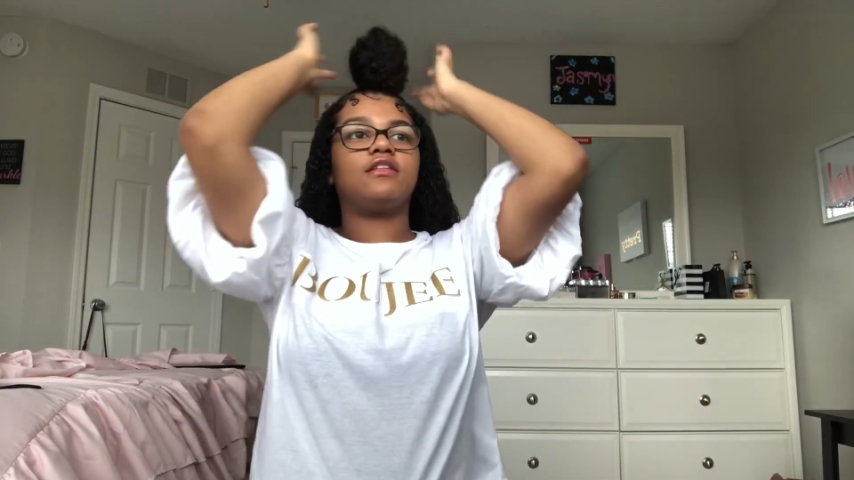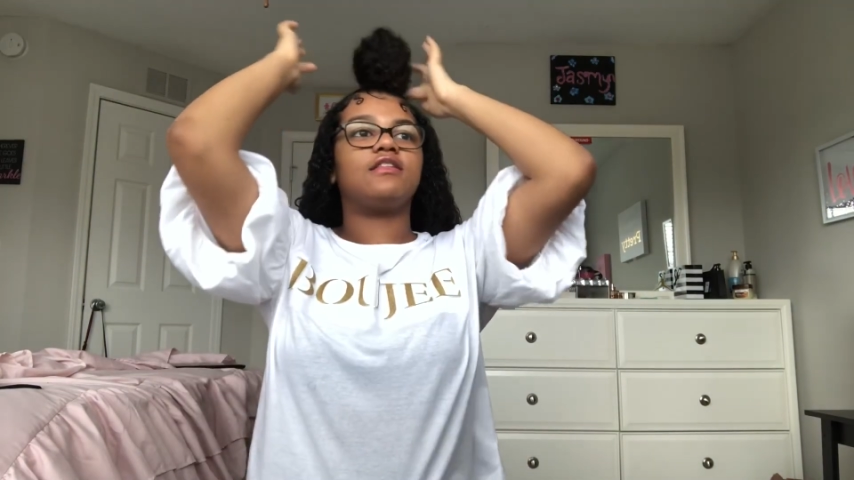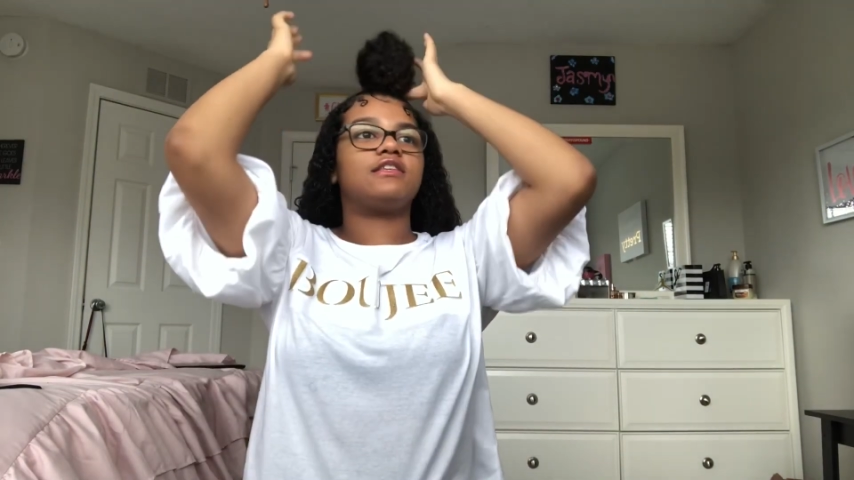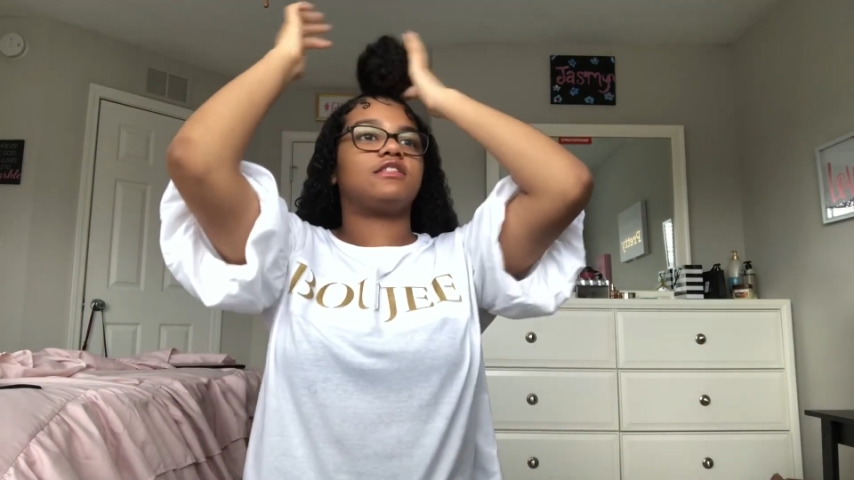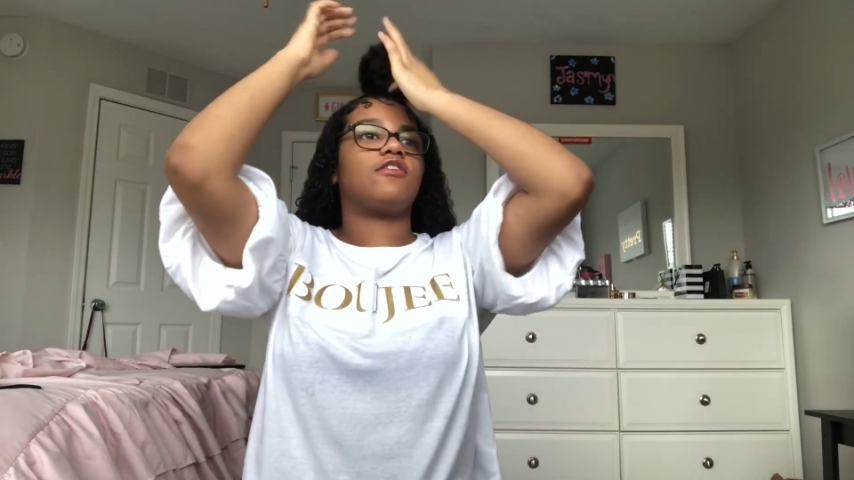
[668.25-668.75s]

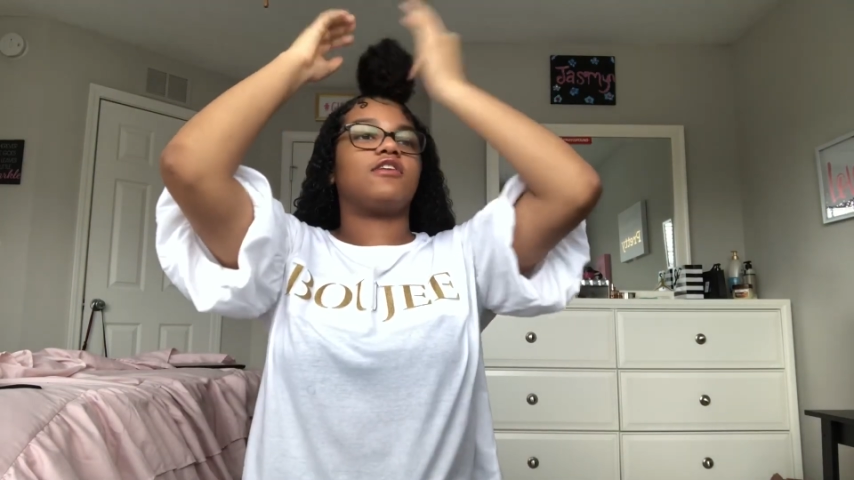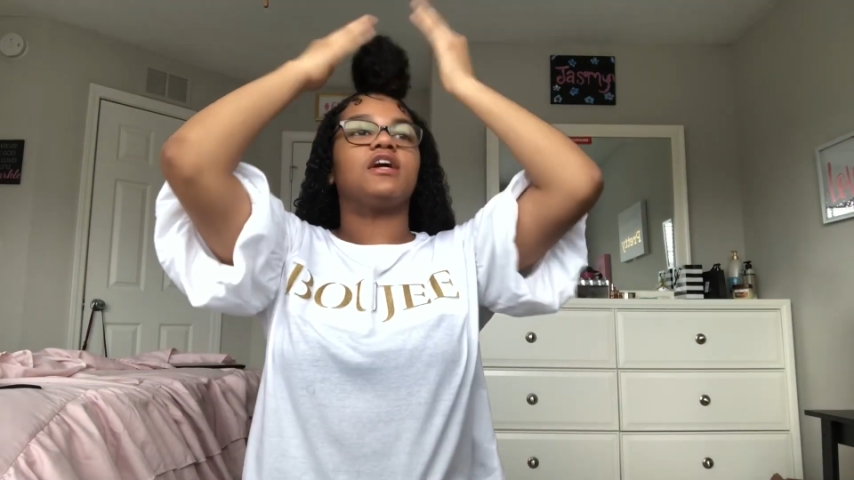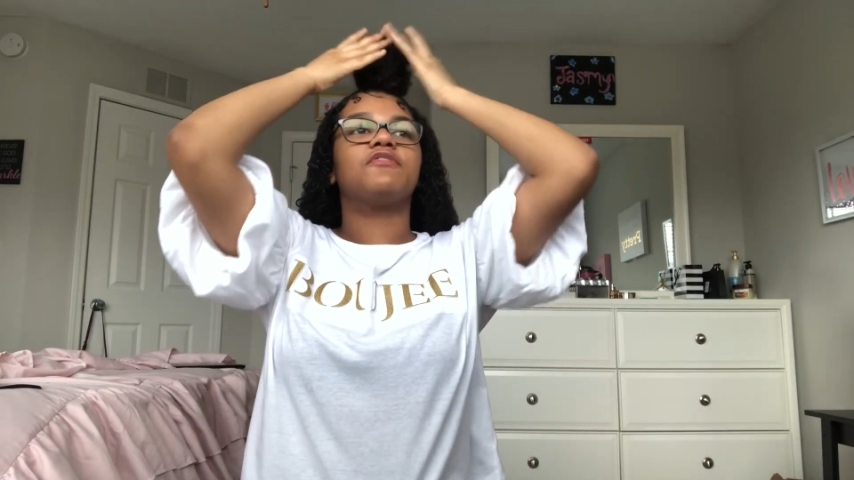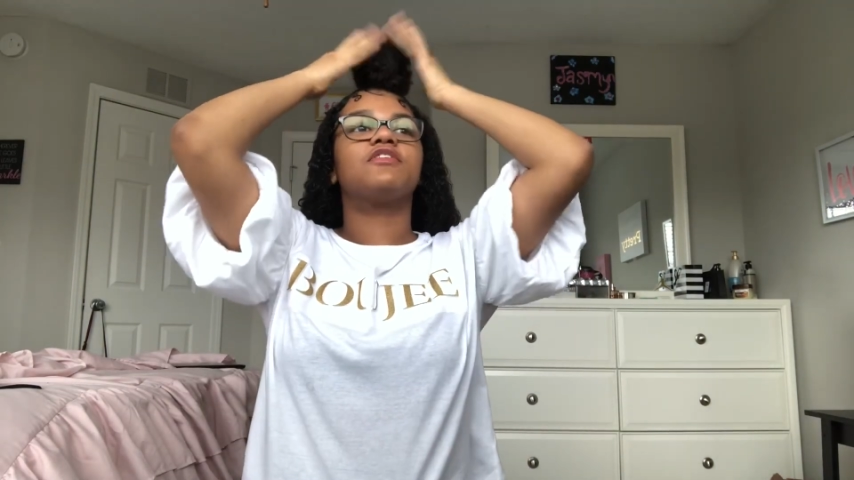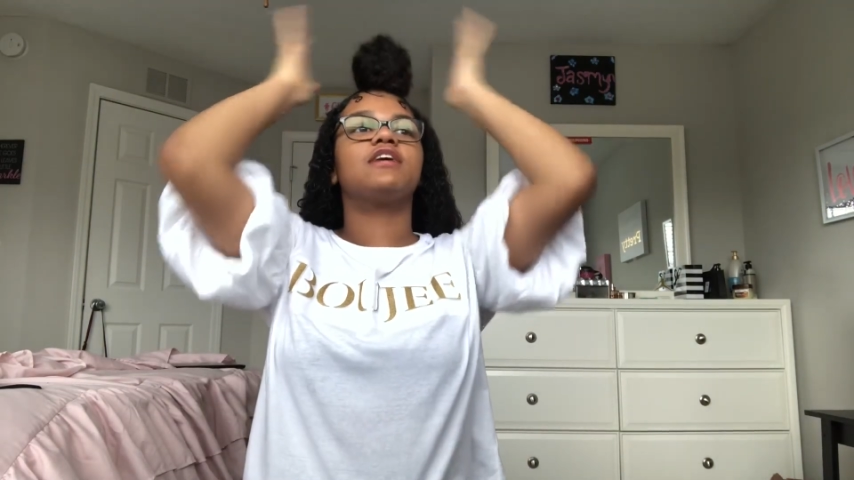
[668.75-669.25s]
this long
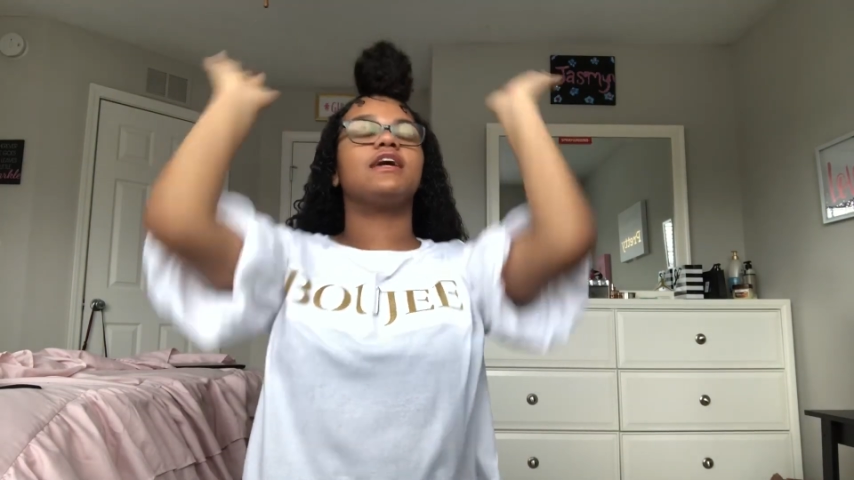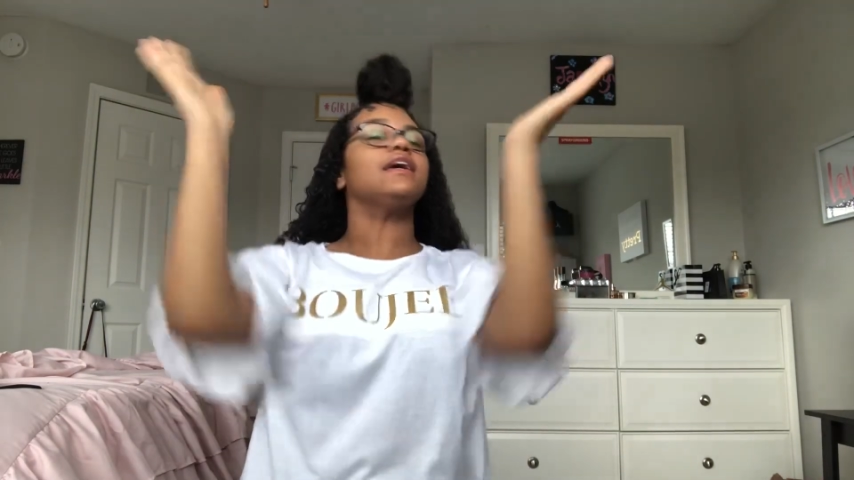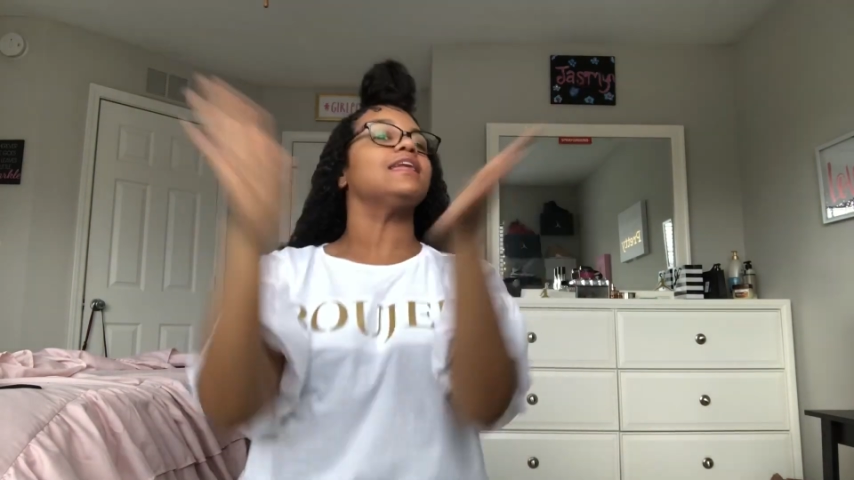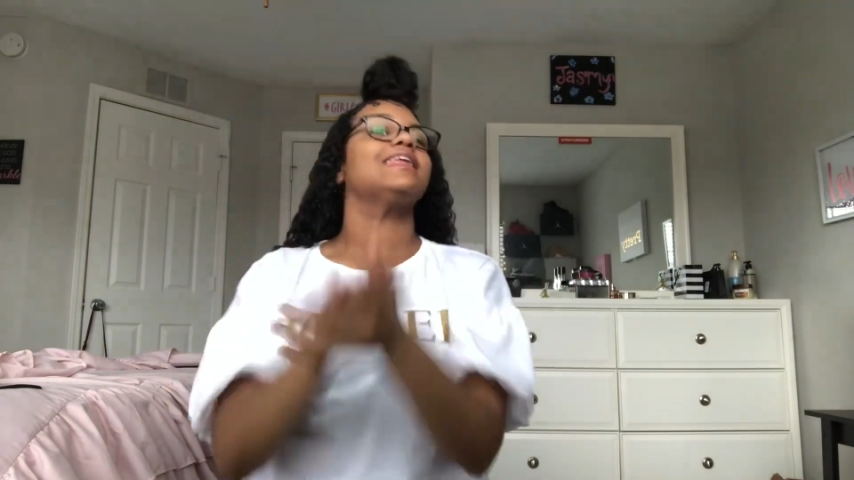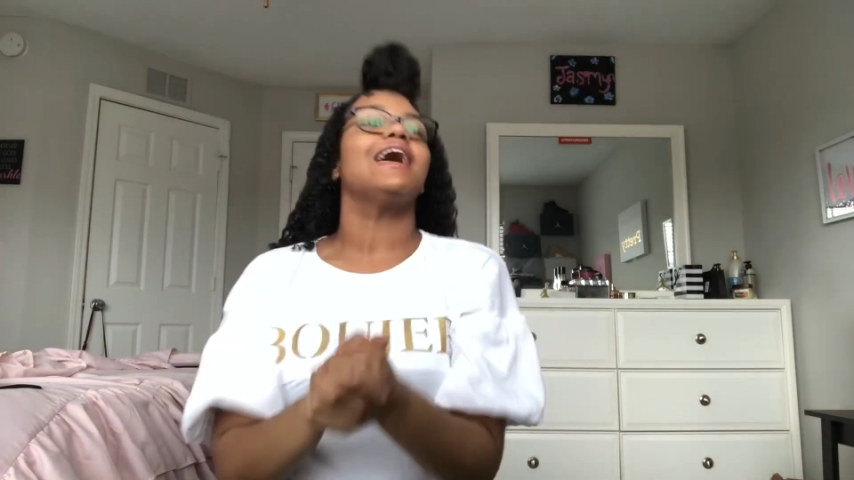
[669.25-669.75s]
ever
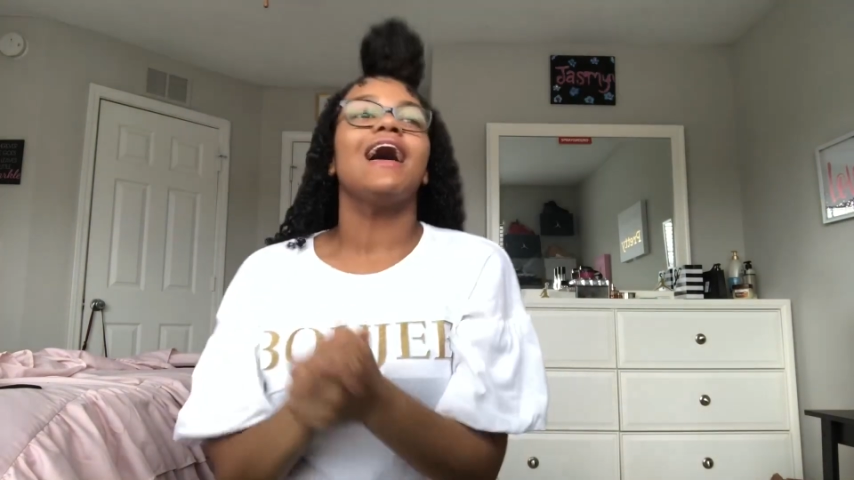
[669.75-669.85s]
again.